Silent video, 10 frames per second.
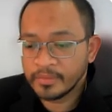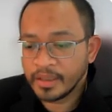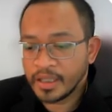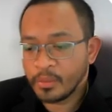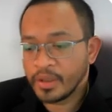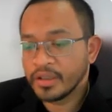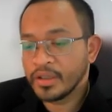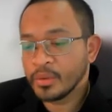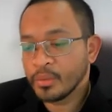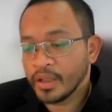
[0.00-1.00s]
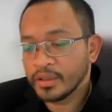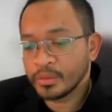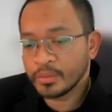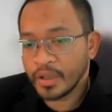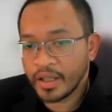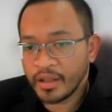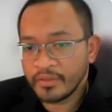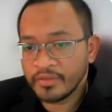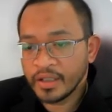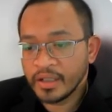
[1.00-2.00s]
okay, whether you want to
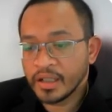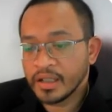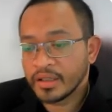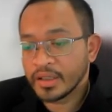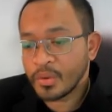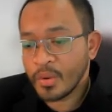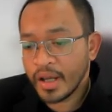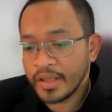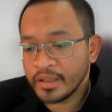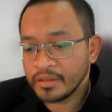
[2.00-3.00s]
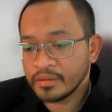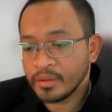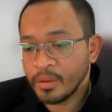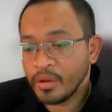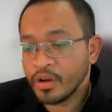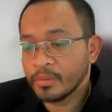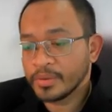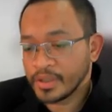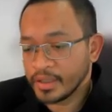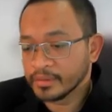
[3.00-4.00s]
have required or
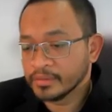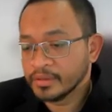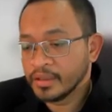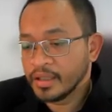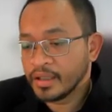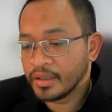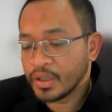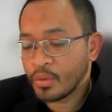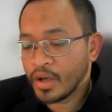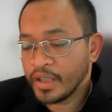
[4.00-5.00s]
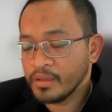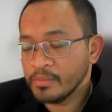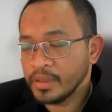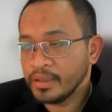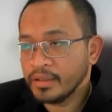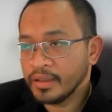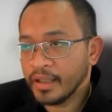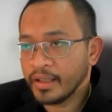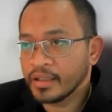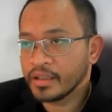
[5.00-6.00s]
optional. Required means
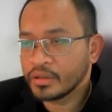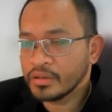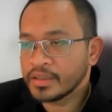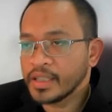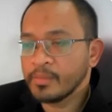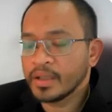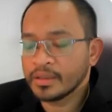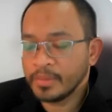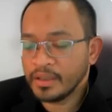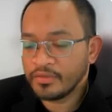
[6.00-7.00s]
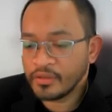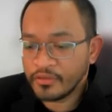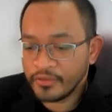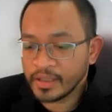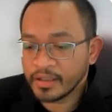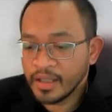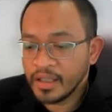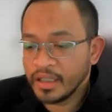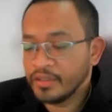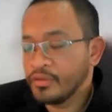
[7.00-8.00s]
that those things must be fulfilled.
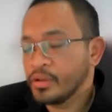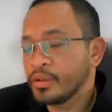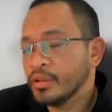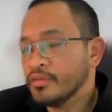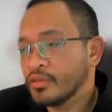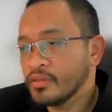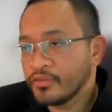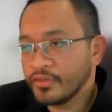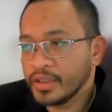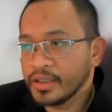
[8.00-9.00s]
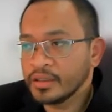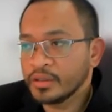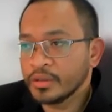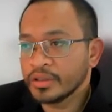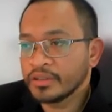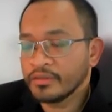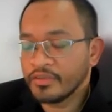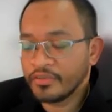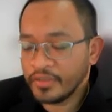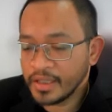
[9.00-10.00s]
If you don't fulfill those
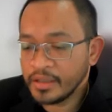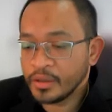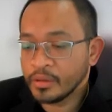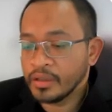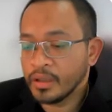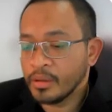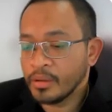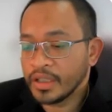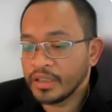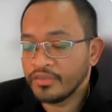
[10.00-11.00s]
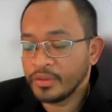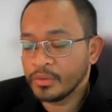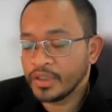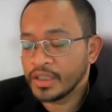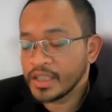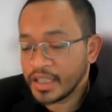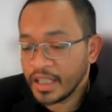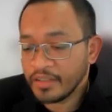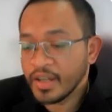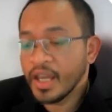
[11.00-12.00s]
fields, or if you didn't
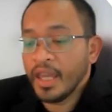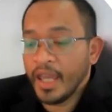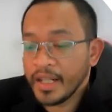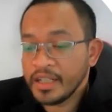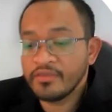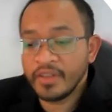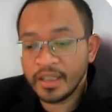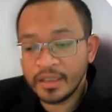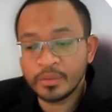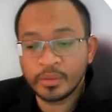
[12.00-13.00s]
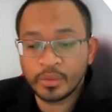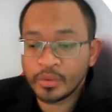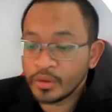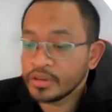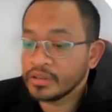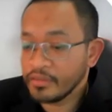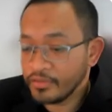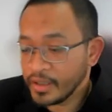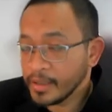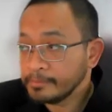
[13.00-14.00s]
give any value to those
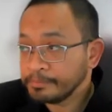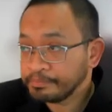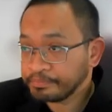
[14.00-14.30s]
fields,